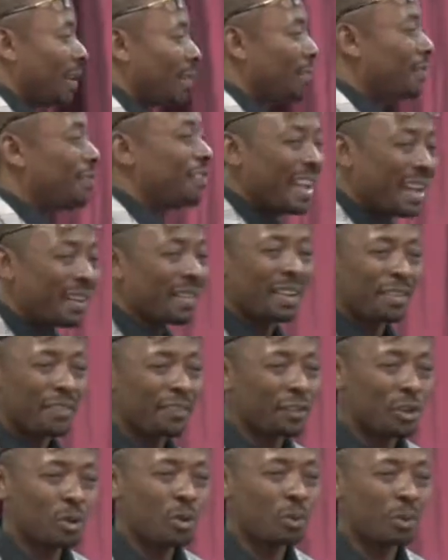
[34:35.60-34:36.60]
Very
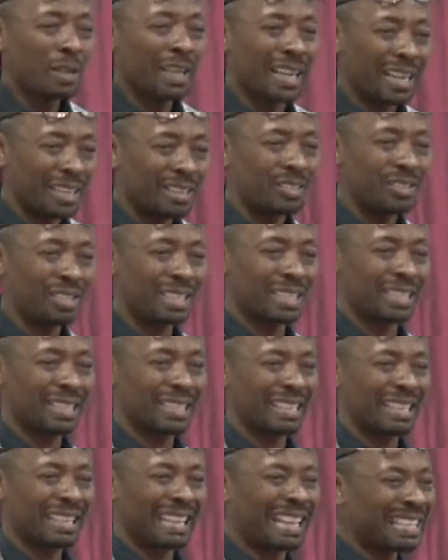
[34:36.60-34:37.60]
few
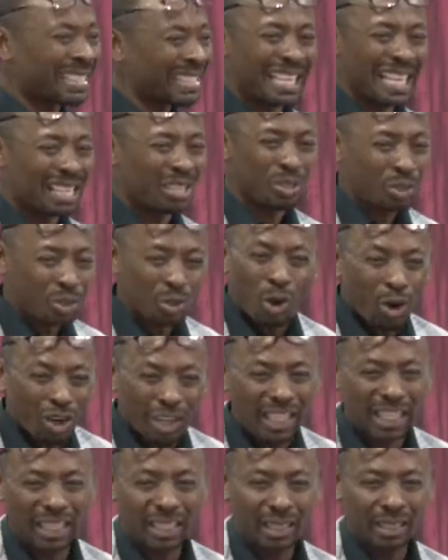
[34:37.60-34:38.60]
countries can say
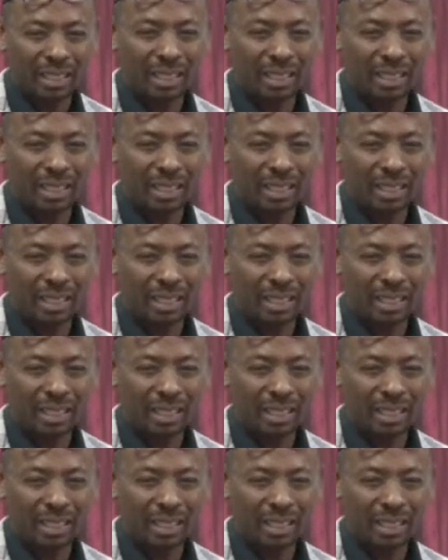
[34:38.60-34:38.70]
sorry